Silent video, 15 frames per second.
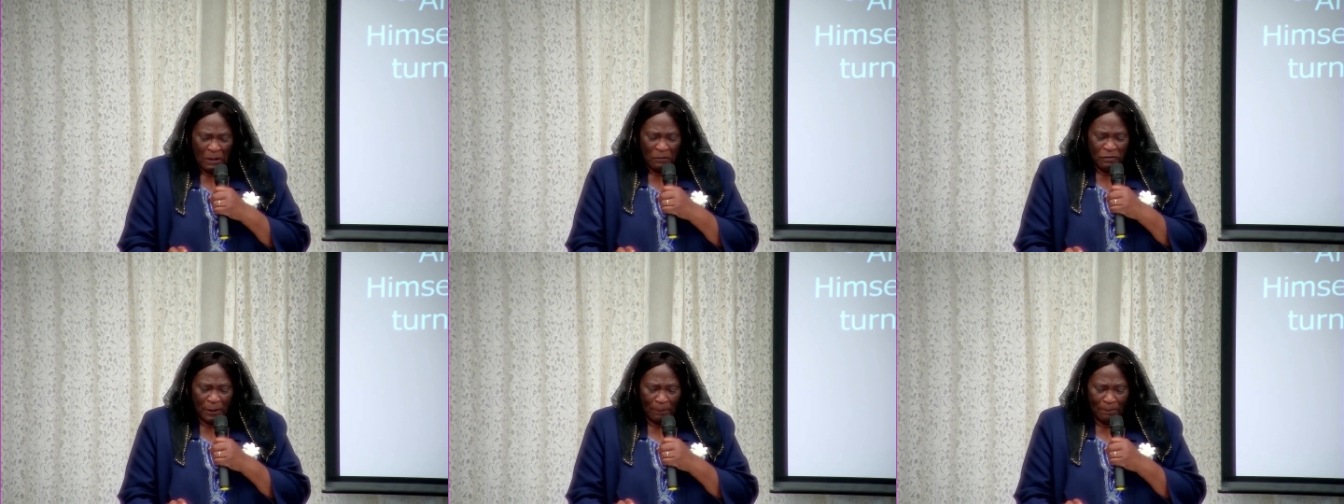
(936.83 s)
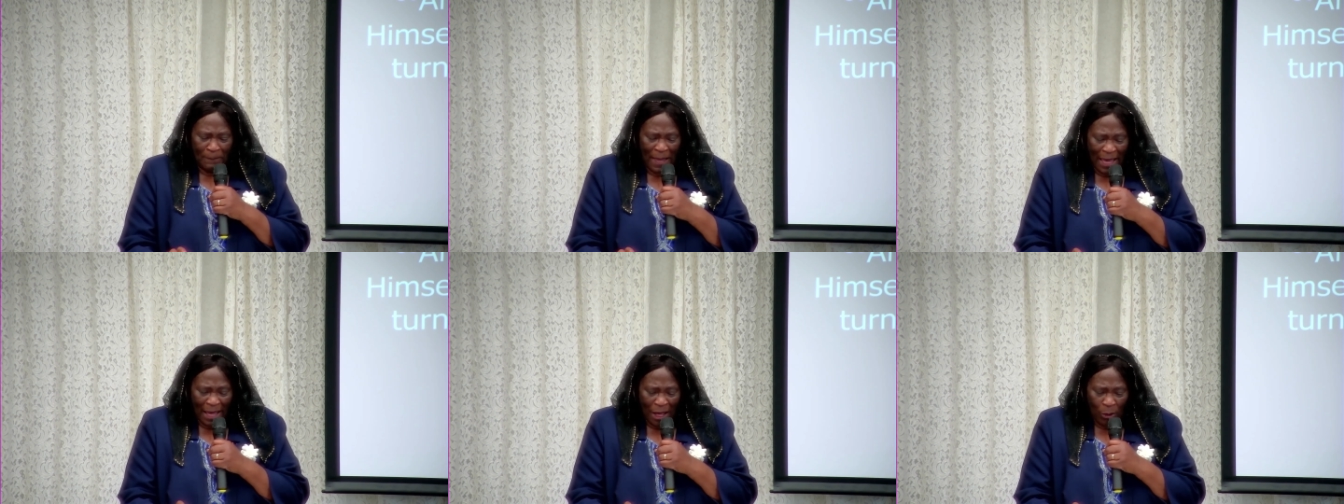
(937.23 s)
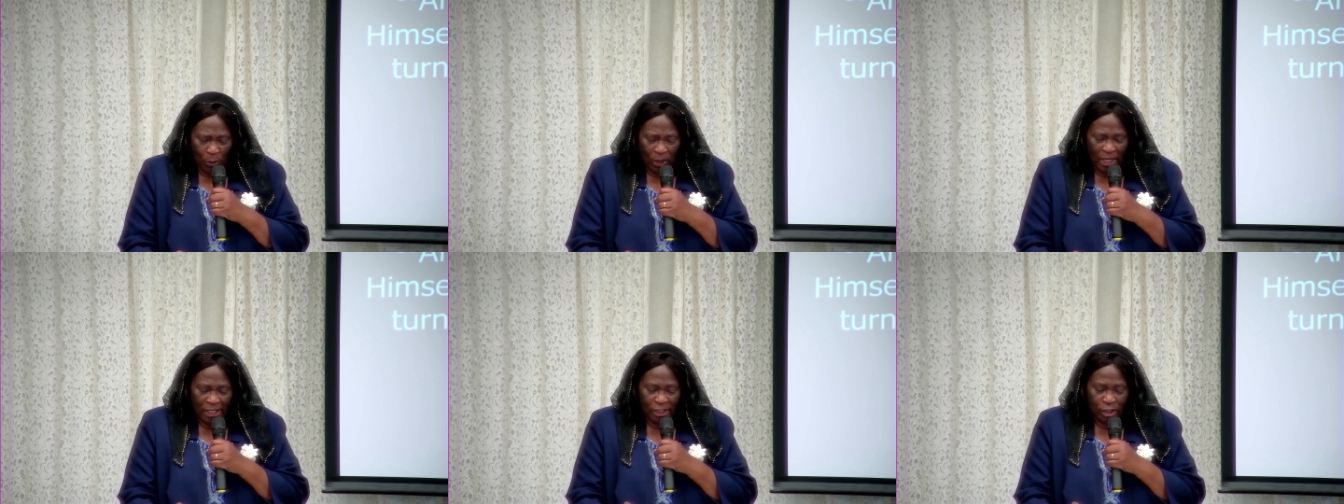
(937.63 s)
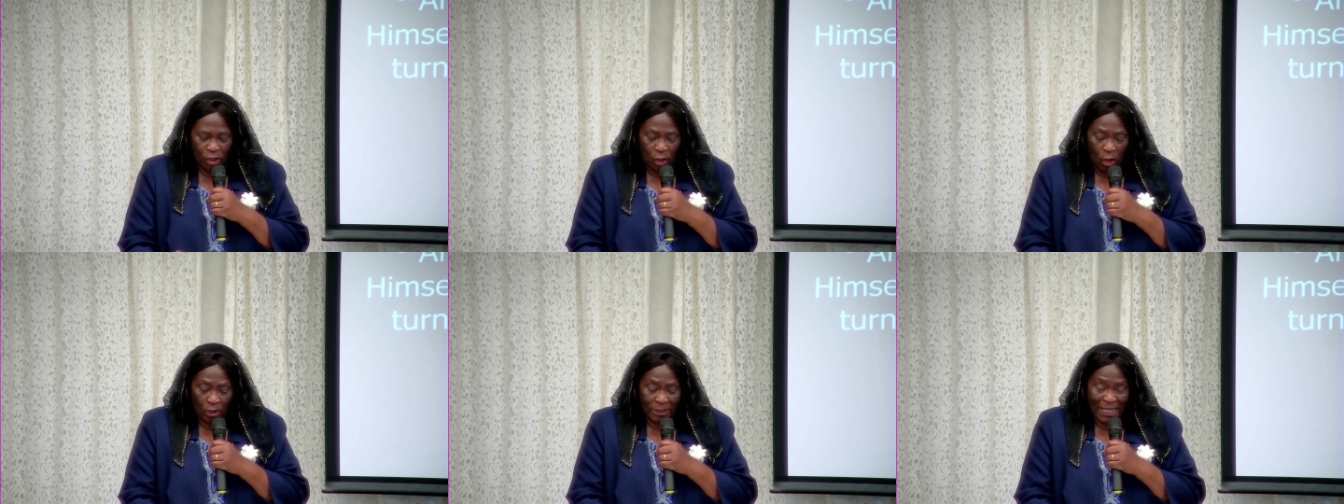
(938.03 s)
that power had
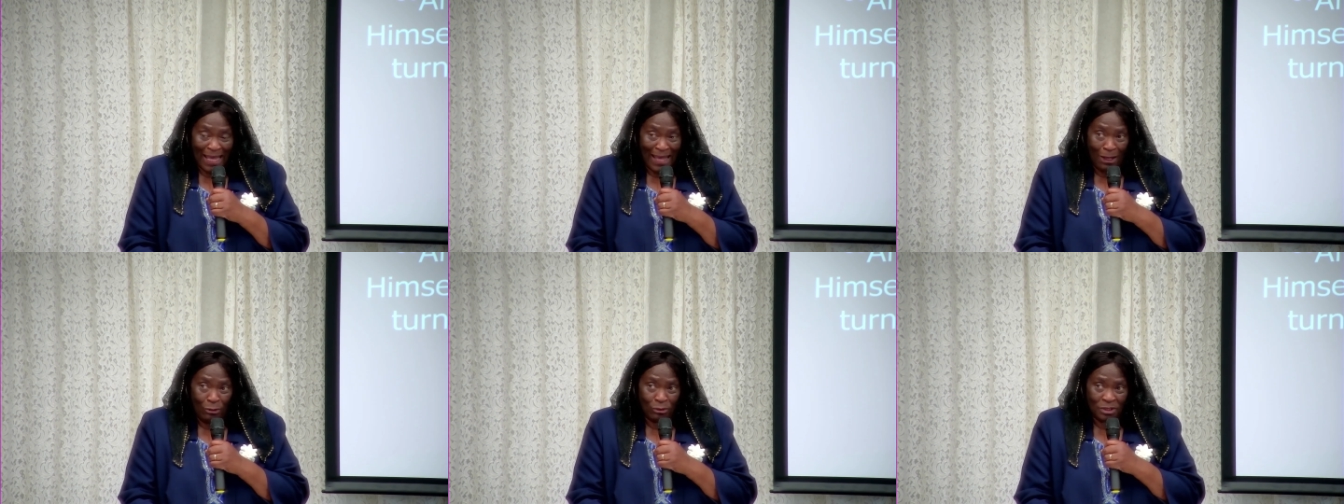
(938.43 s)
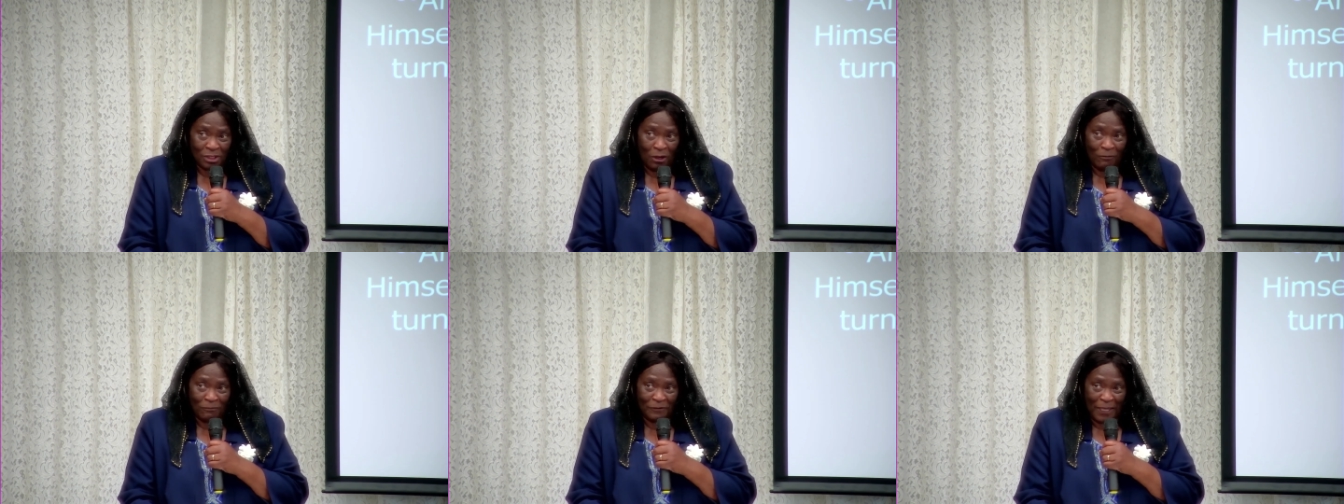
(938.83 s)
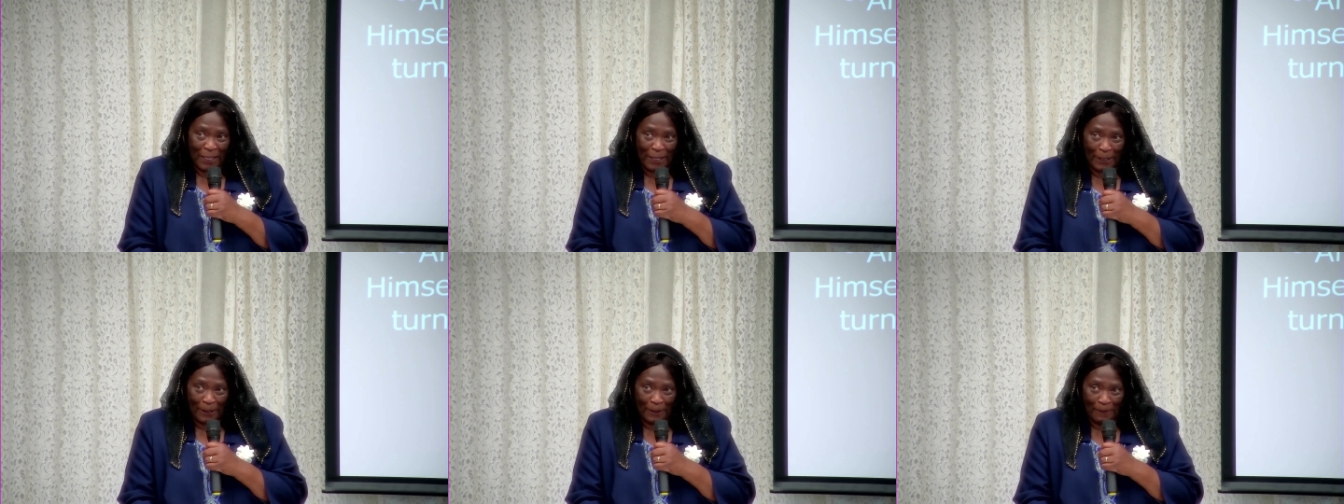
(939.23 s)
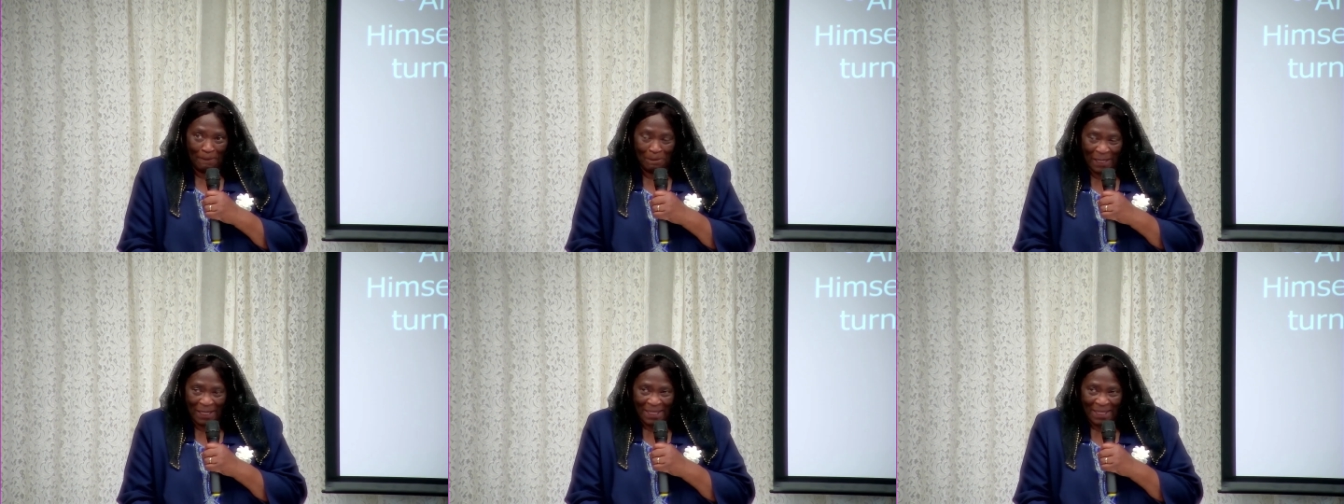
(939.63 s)
gone out of him.